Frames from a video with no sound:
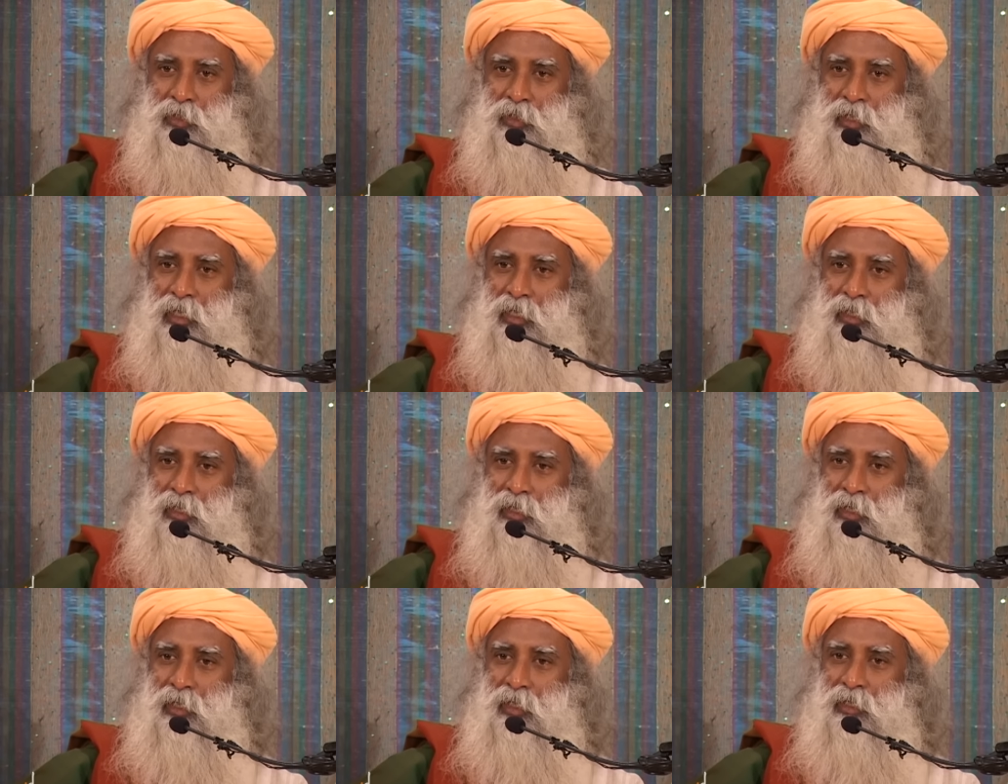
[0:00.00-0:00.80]
the
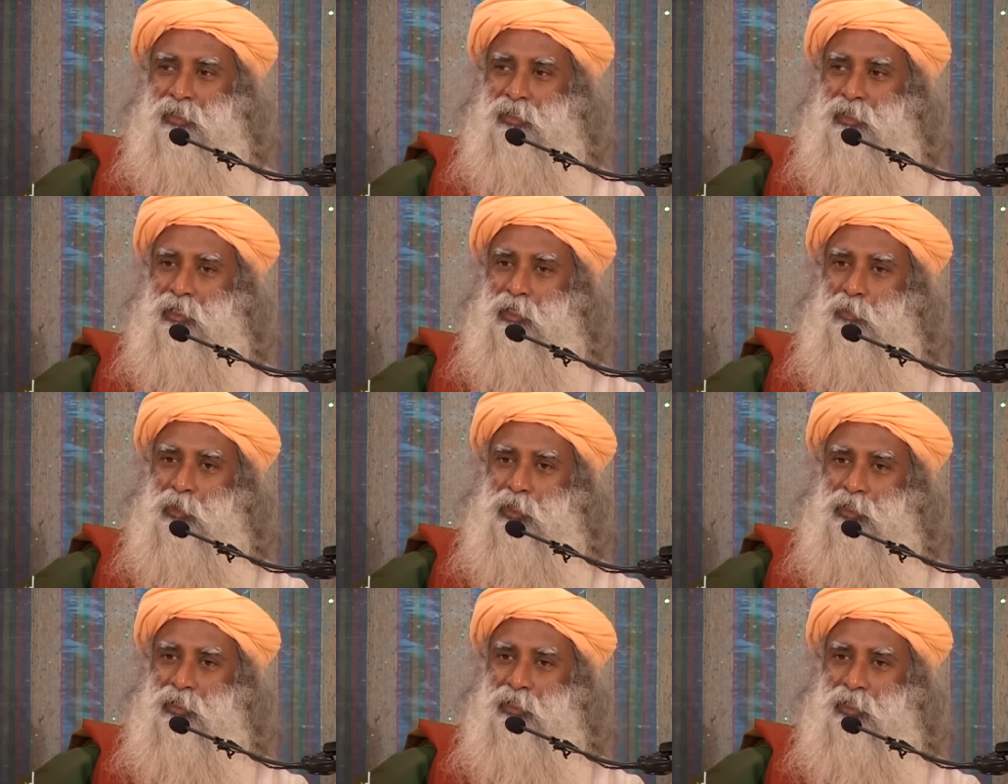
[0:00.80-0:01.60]
day,
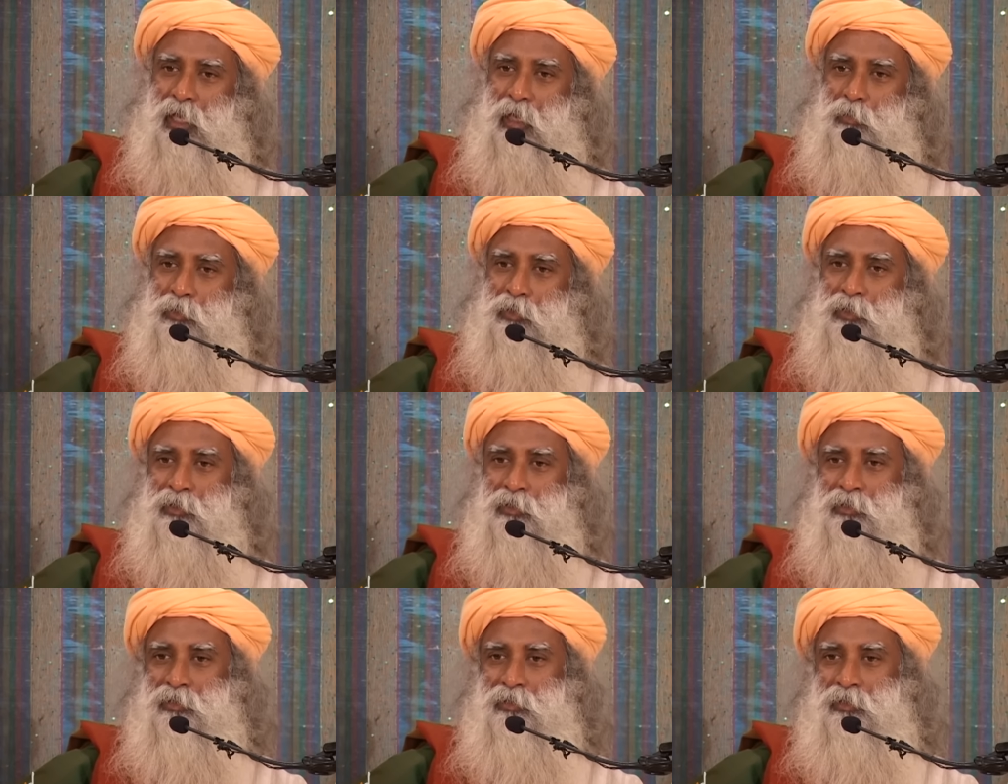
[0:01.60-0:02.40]
celebrations happened.
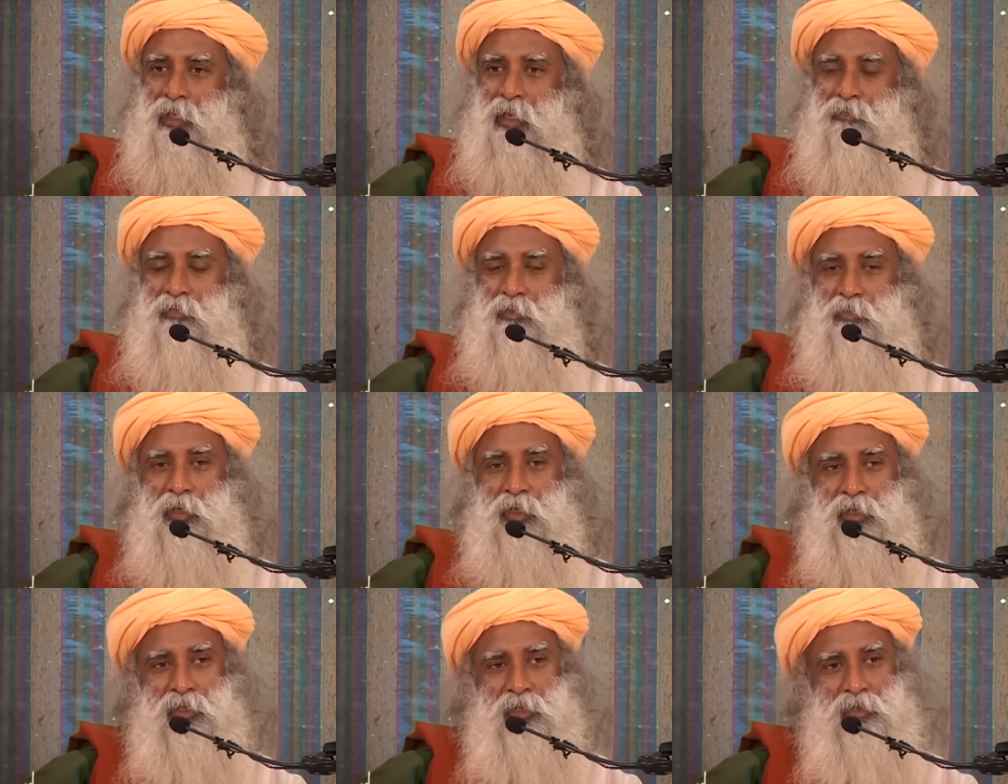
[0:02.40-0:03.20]

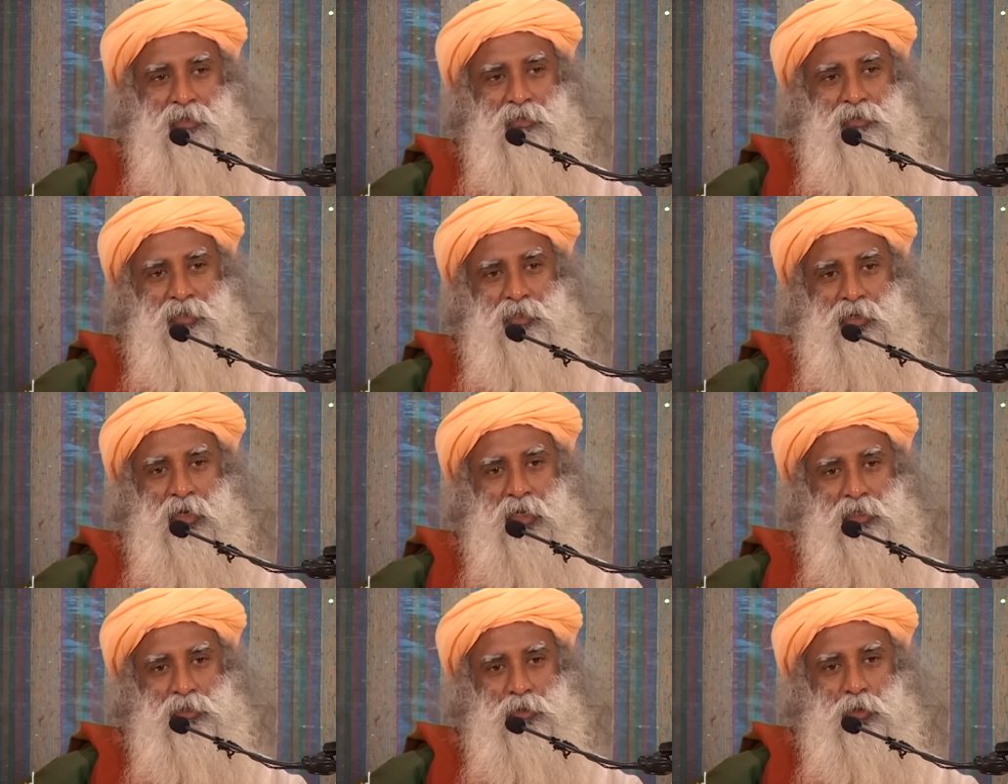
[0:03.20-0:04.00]
Everybody is in
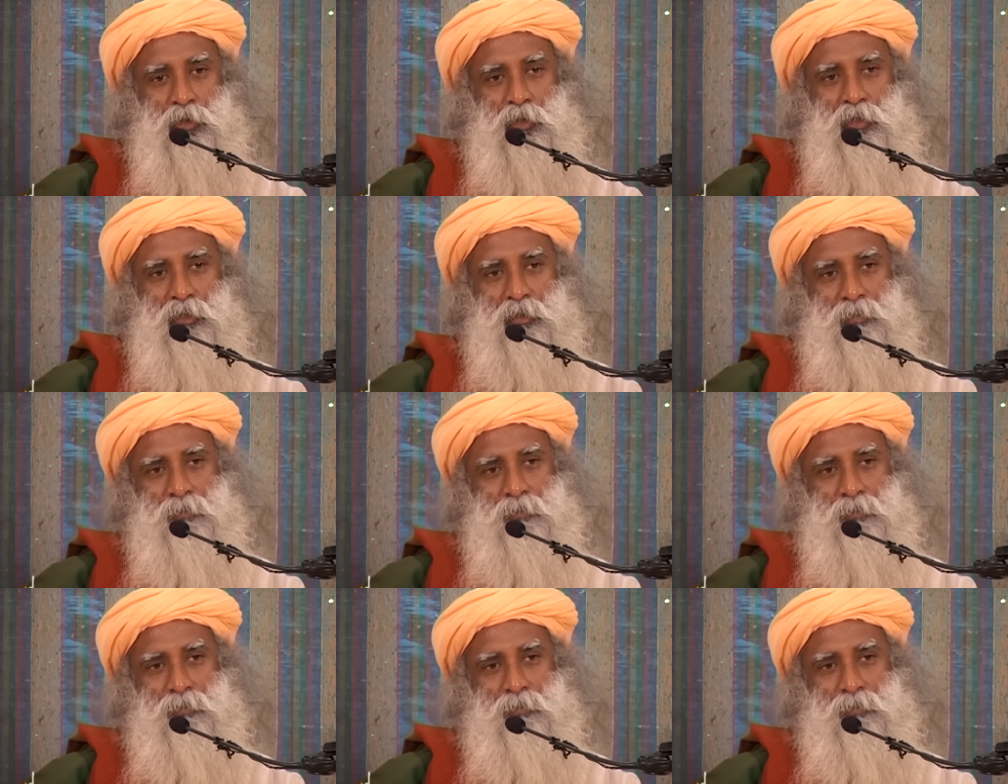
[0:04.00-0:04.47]
great joy.